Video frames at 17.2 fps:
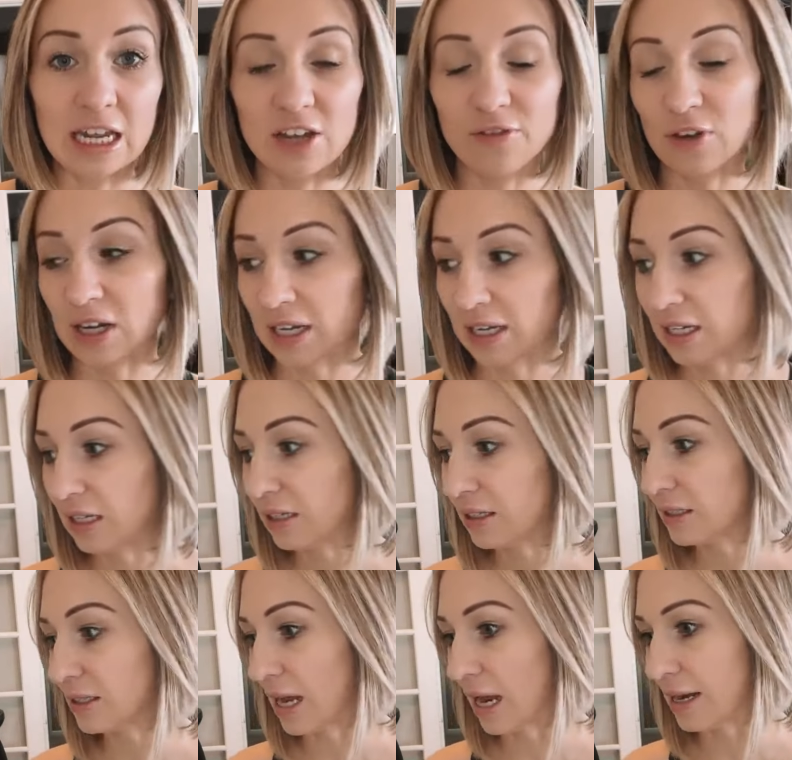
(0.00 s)
If it
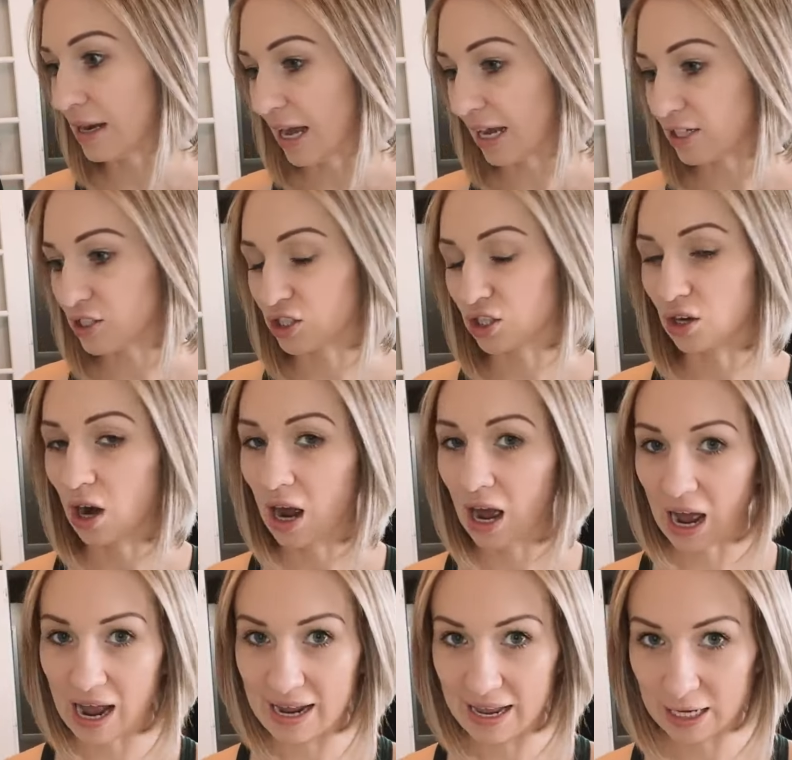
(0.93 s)
is a nicer
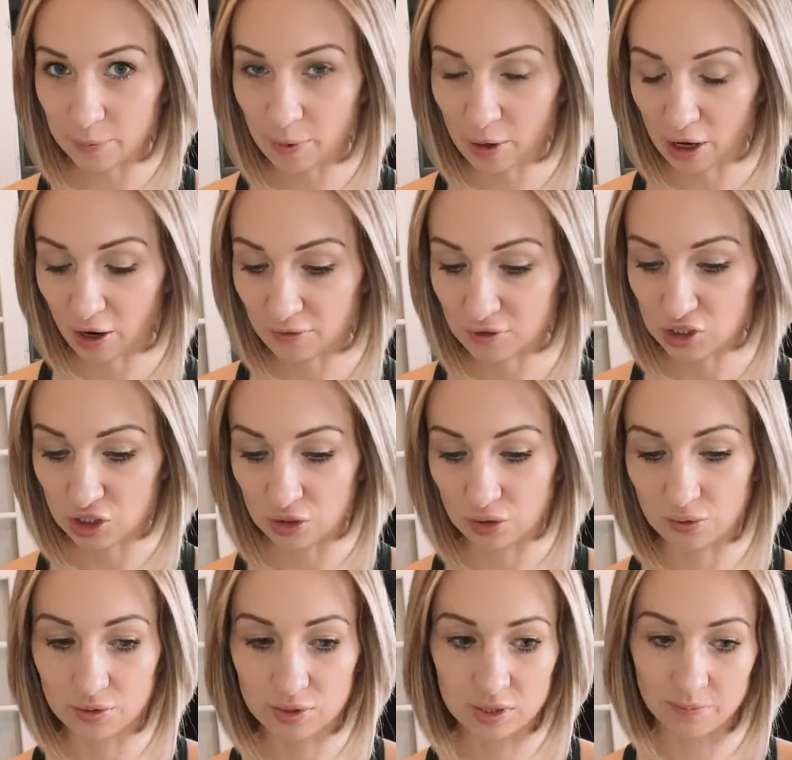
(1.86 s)
high-end pair of
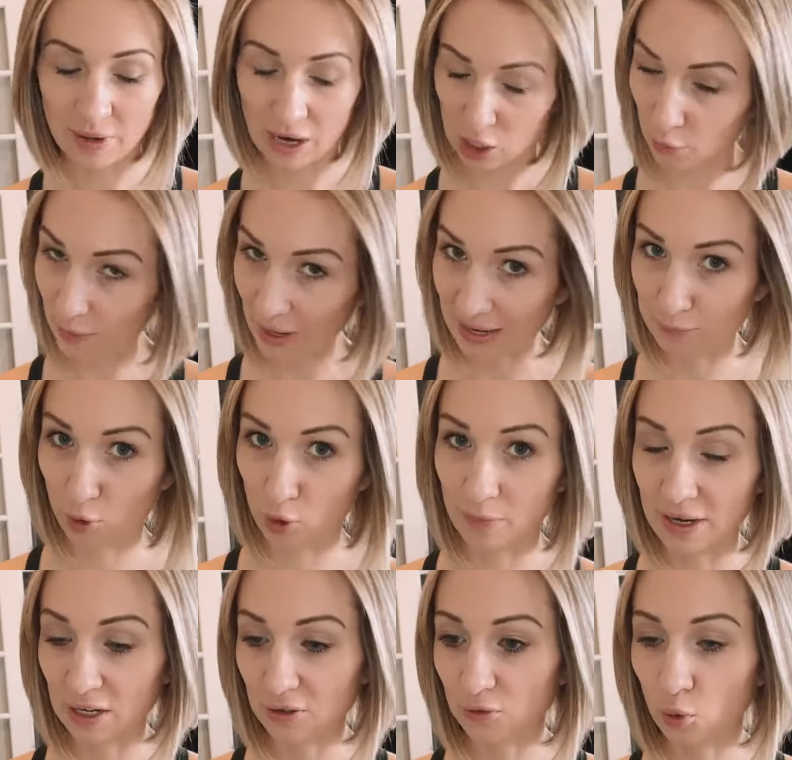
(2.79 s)
shoes, the buyer paid
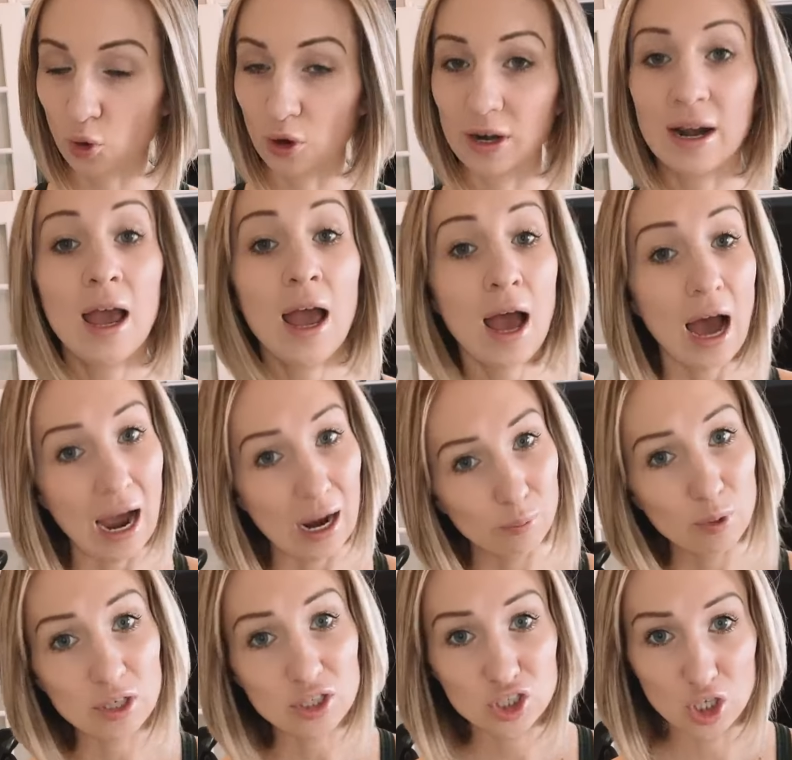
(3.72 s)
more money for it,
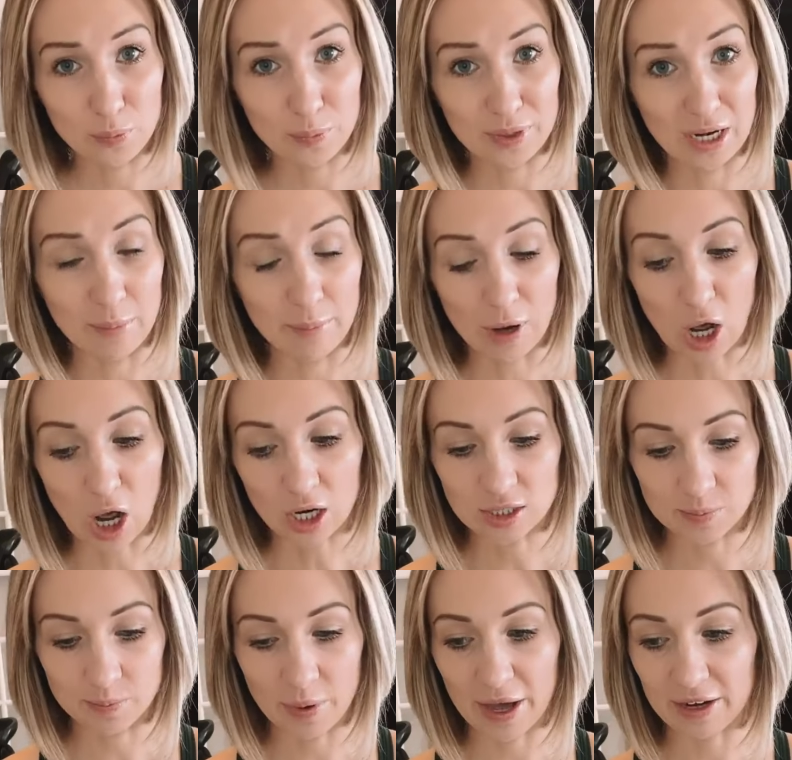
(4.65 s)
I will ship it in a
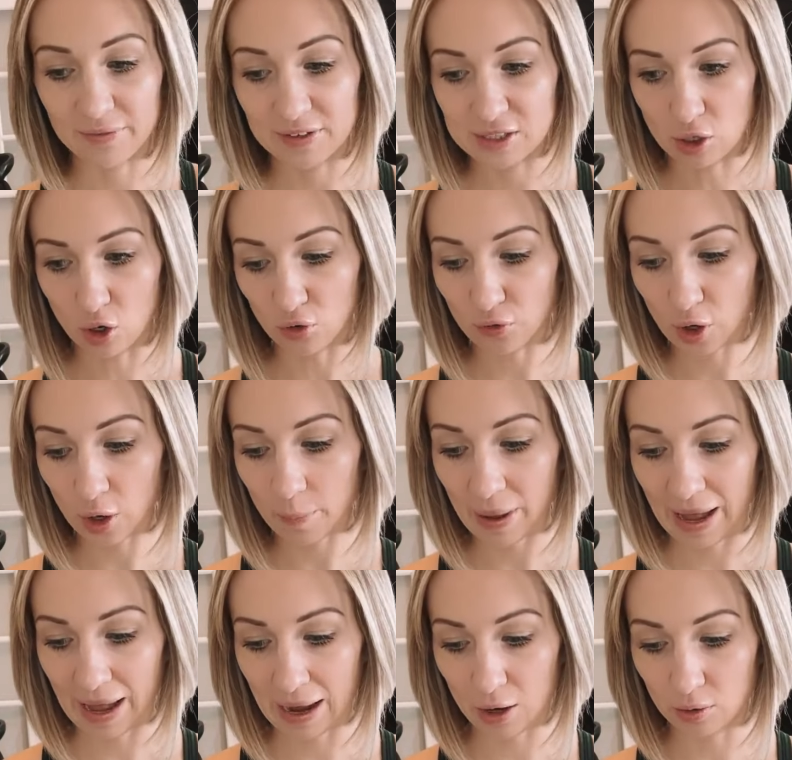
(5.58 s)
box. But if it's over a
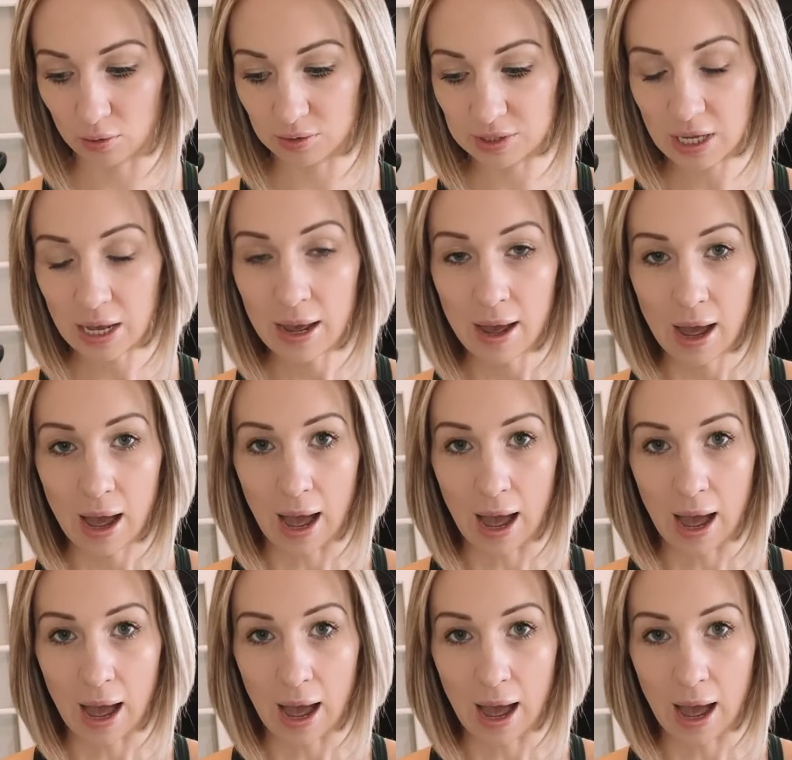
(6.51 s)
pound